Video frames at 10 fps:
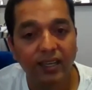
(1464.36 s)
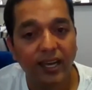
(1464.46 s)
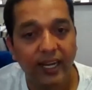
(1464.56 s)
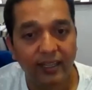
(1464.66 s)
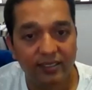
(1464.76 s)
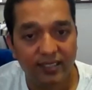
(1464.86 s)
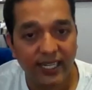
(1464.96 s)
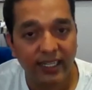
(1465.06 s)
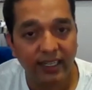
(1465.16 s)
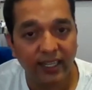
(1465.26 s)
and the
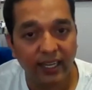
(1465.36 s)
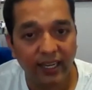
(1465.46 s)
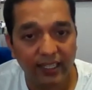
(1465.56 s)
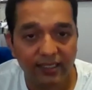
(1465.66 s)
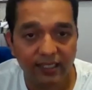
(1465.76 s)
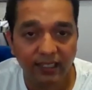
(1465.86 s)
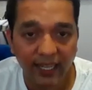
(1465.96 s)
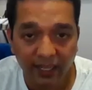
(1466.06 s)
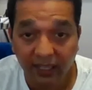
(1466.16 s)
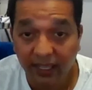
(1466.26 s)
second day is a
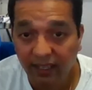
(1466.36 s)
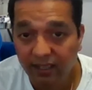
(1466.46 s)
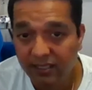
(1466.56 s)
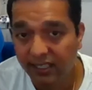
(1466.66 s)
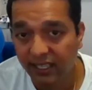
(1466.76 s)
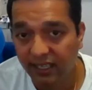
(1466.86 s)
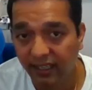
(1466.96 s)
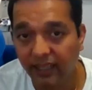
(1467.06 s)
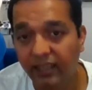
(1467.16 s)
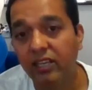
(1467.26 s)
technical skill day.